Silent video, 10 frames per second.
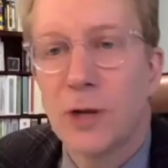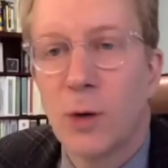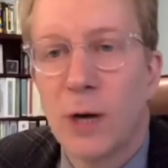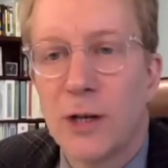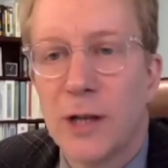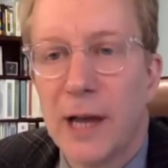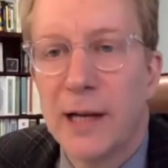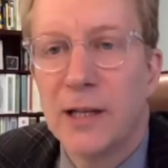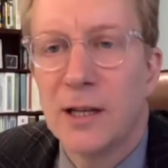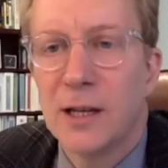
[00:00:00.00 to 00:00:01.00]
a question that
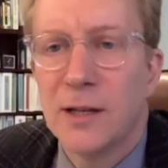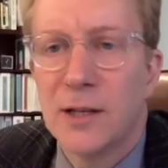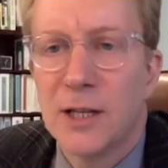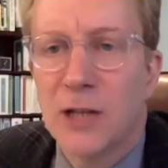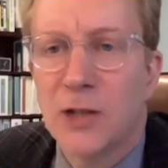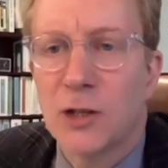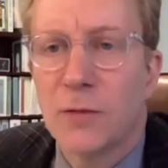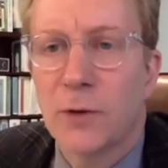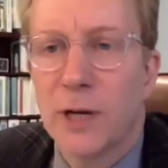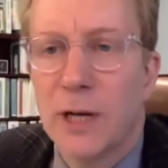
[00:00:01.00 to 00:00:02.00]
is the test just
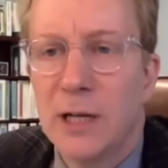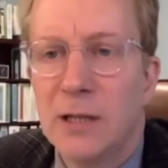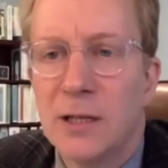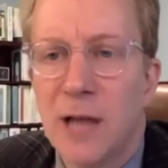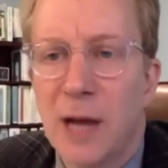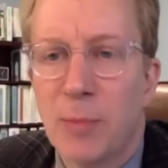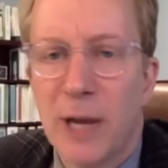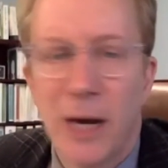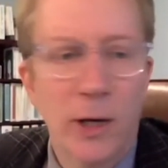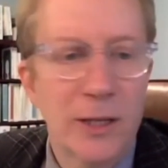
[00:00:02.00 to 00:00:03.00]
for kids, not
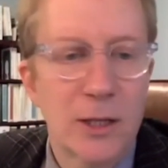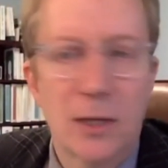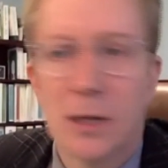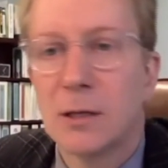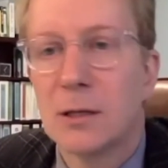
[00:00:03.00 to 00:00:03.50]
parents?